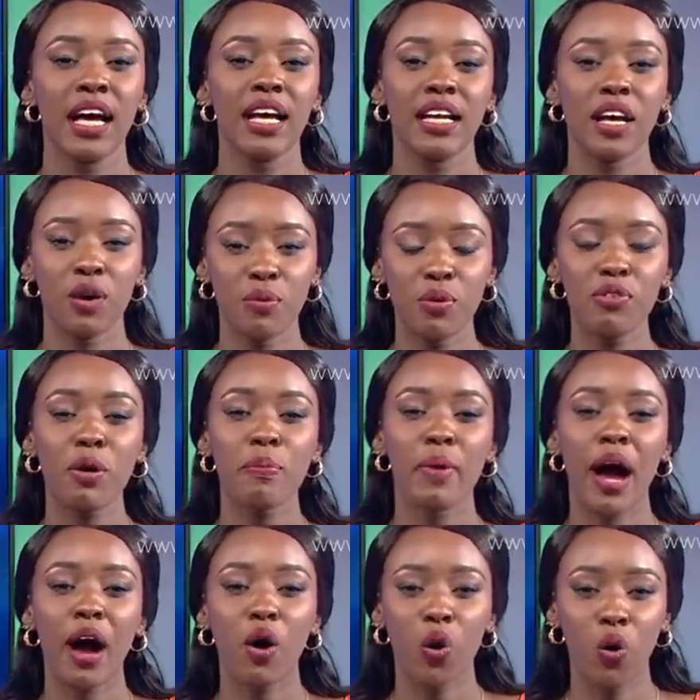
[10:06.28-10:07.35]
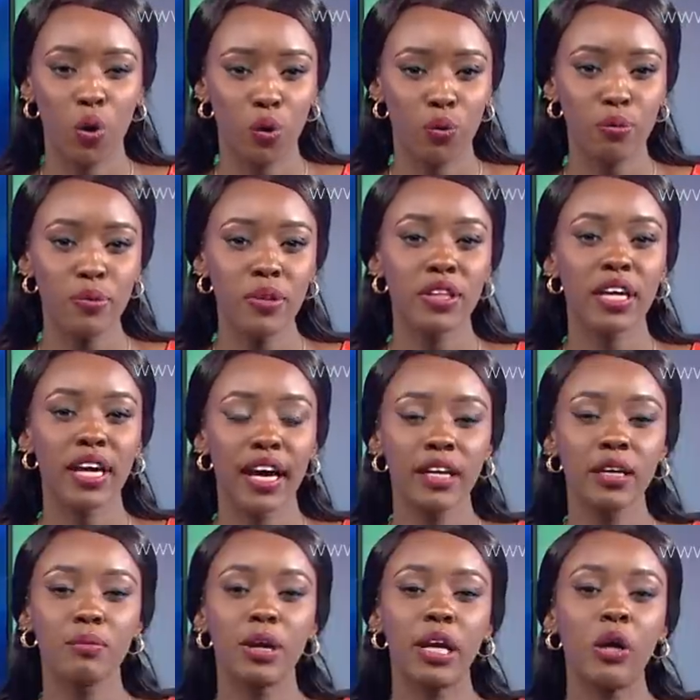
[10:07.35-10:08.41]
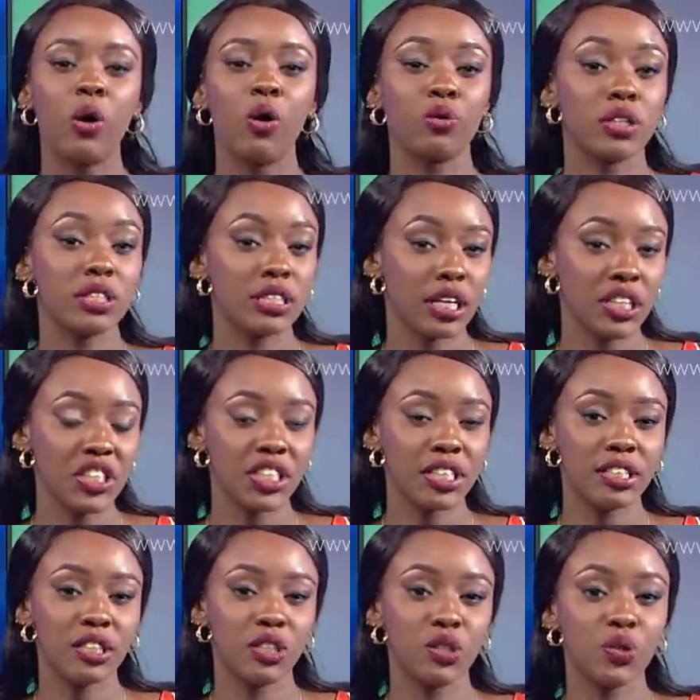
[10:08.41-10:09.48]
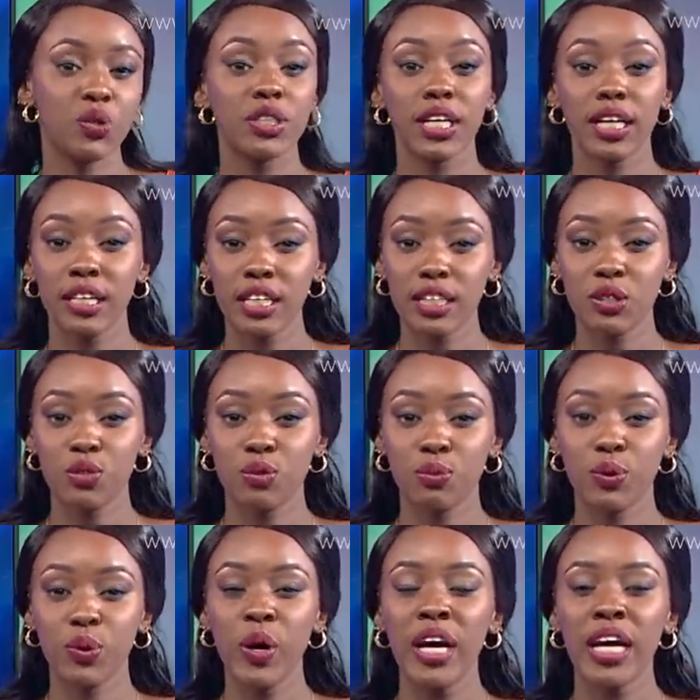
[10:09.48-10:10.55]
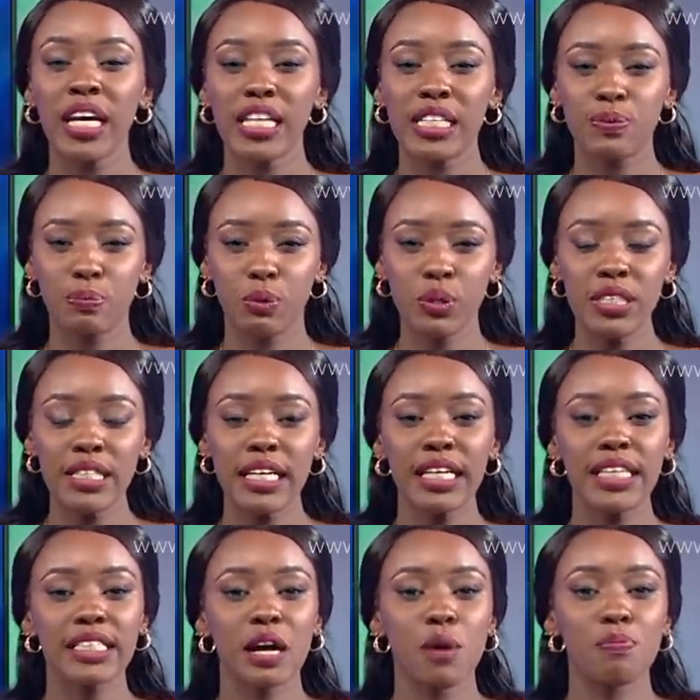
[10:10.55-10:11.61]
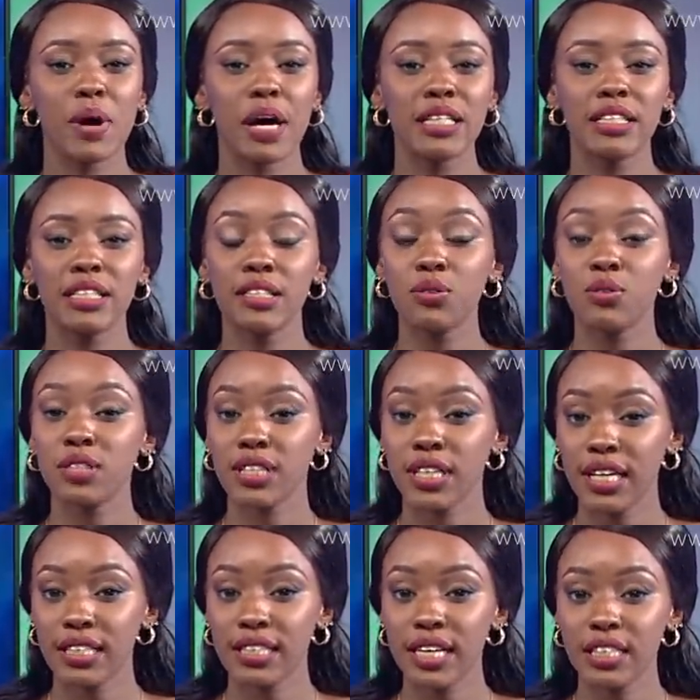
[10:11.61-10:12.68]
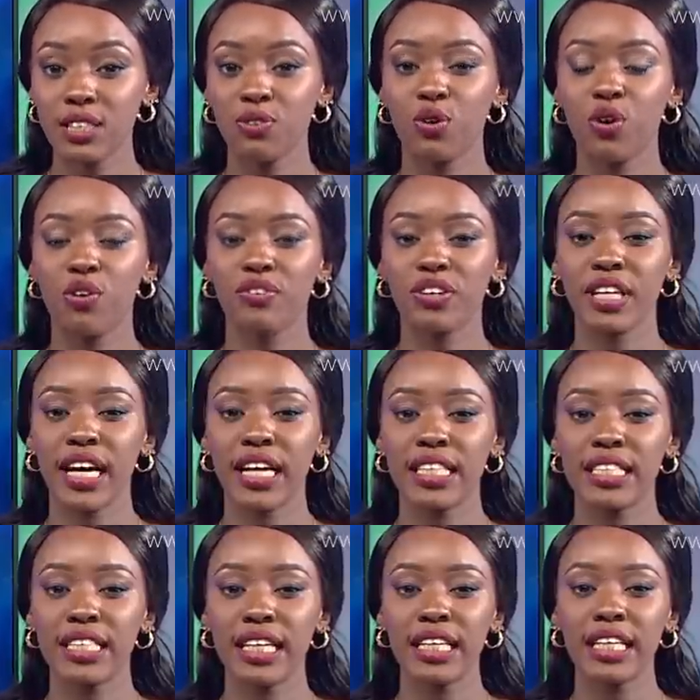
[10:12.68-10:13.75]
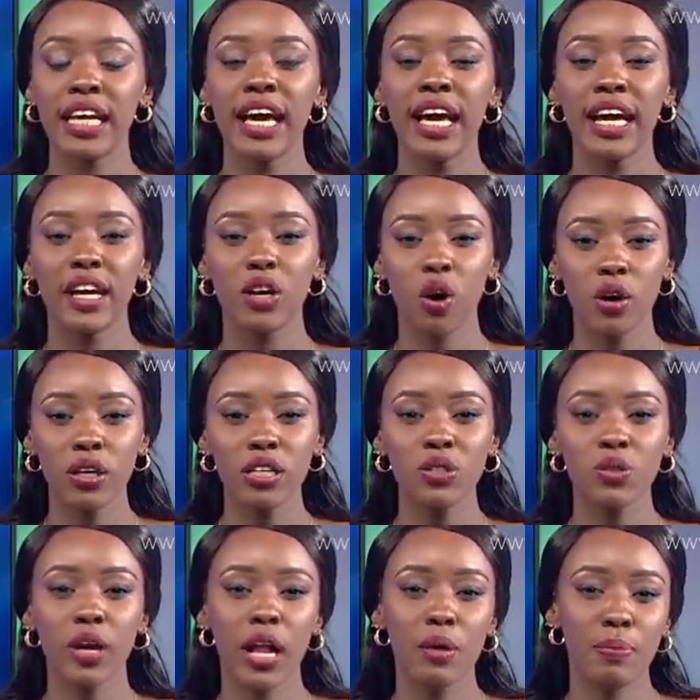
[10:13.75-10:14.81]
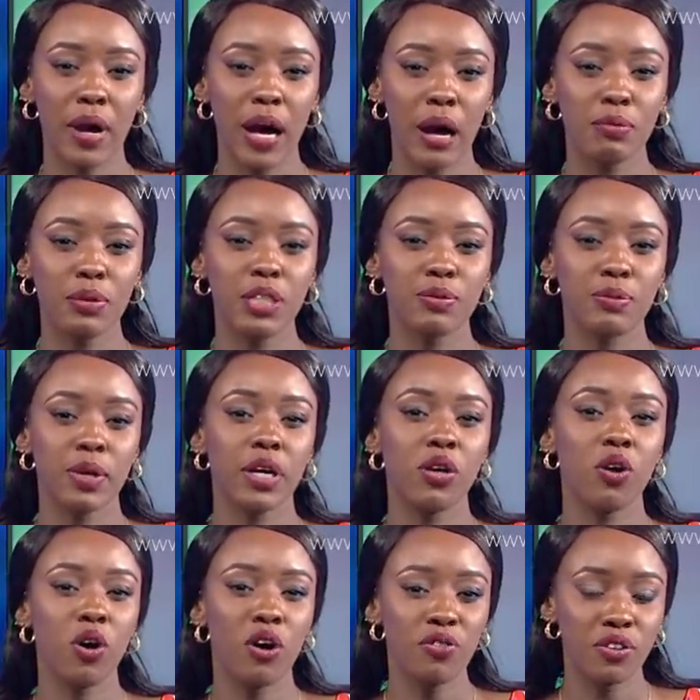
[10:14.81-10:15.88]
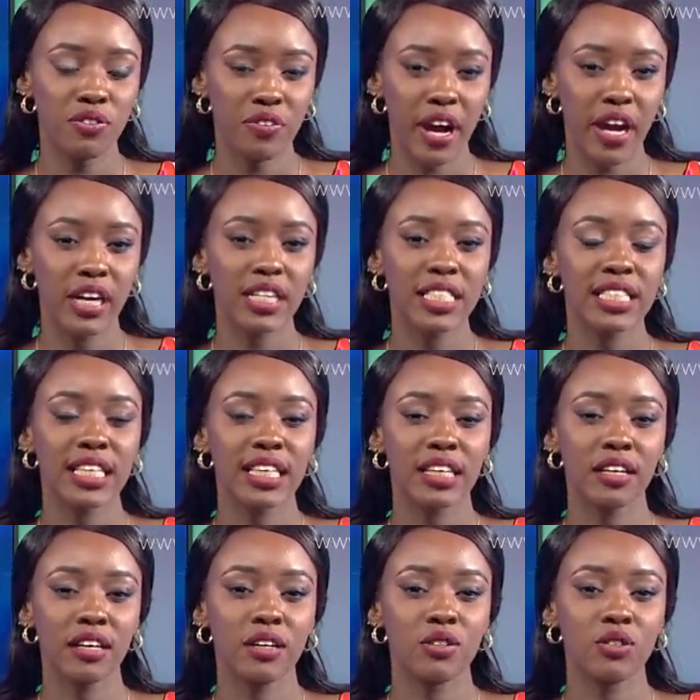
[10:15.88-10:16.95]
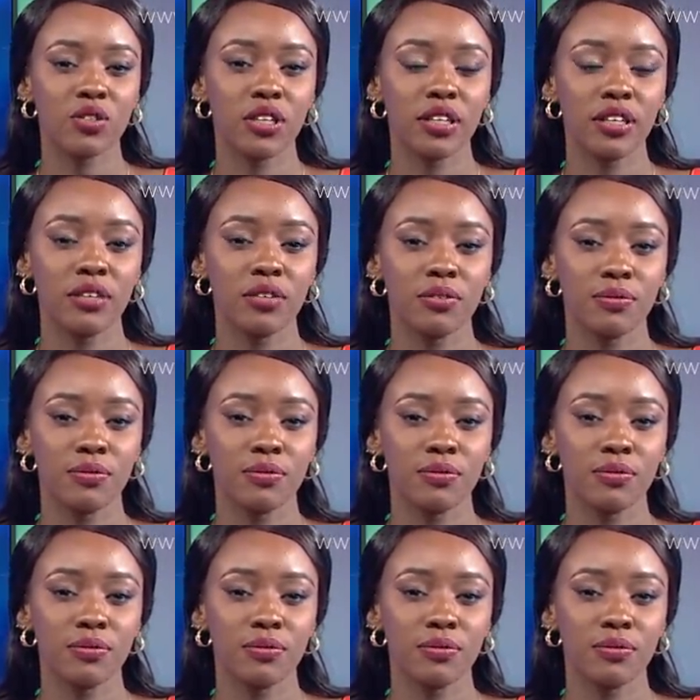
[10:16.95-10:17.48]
Now, moving back home, the Kenya Medical Research Institute in Kisumu is boosting its capacity to test for COVID-19 in order to help curb the spread of the virus in the country.